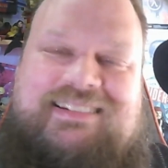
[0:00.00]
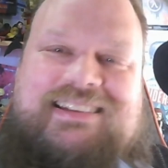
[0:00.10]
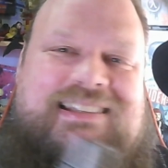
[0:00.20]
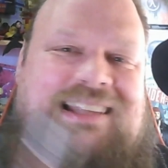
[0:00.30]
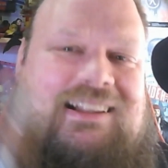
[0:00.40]

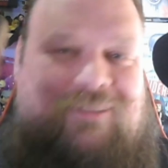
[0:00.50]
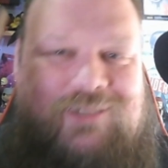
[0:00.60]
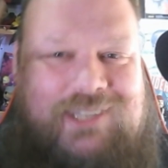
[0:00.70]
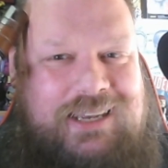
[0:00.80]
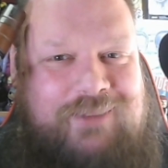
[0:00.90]
Still,
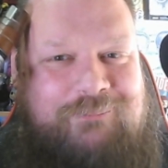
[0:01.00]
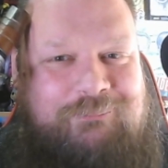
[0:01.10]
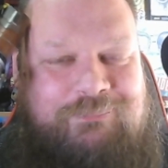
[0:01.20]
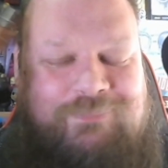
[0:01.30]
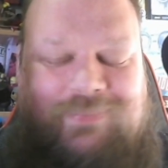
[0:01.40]
obviously, you know,
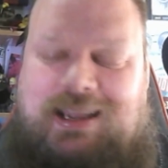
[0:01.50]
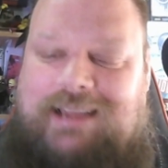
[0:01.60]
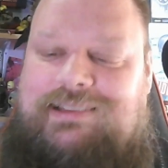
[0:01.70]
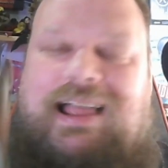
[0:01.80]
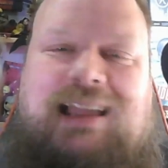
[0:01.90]

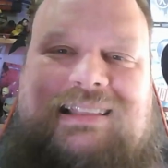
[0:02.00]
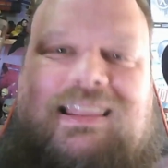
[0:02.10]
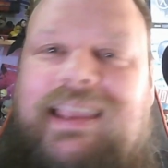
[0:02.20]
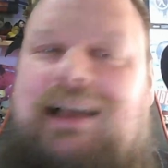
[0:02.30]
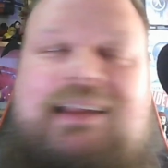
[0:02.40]
I
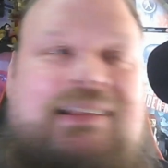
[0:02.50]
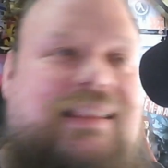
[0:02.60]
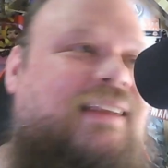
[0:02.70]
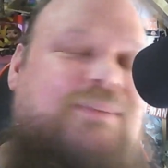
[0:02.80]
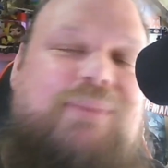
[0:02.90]

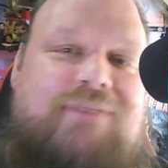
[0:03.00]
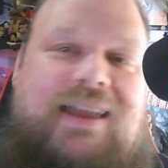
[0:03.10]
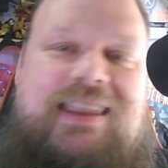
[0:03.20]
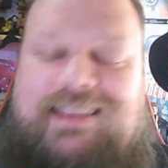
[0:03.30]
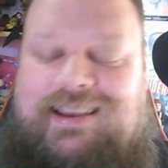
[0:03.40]
like to be
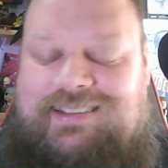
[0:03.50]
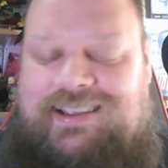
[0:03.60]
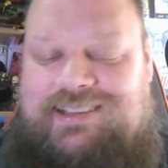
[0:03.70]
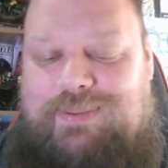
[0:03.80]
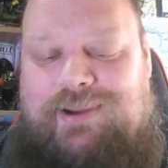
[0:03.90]
regular. I
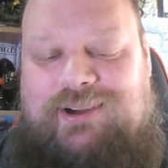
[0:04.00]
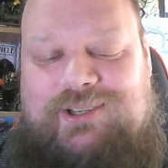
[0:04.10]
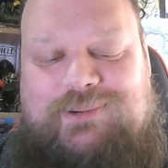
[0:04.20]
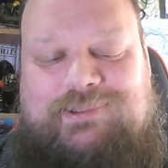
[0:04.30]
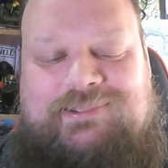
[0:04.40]
like to be
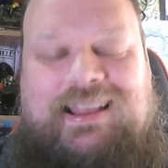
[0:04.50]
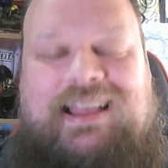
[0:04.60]
punctual.